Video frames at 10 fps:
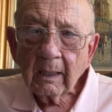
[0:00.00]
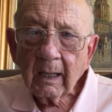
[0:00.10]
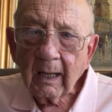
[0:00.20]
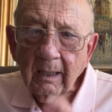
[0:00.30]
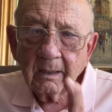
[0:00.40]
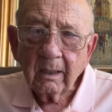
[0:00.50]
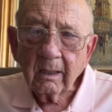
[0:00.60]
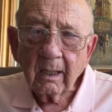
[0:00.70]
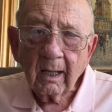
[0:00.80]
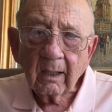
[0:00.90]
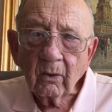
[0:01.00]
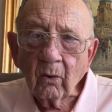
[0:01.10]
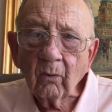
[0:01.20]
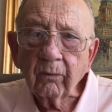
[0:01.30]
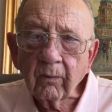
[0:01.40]
I did not
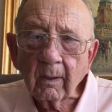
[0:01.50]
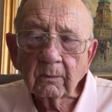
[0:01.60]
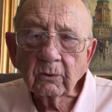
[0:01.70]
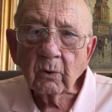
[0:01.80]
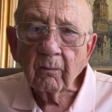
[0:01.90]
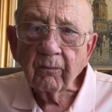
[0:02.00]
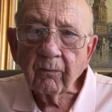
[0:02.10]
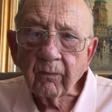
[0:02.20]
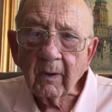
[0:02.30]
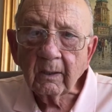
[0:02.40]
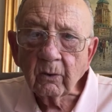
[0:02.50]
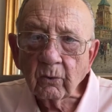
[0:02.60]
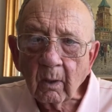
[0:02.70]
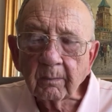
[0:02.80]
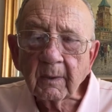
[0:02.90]
know Fred Trump.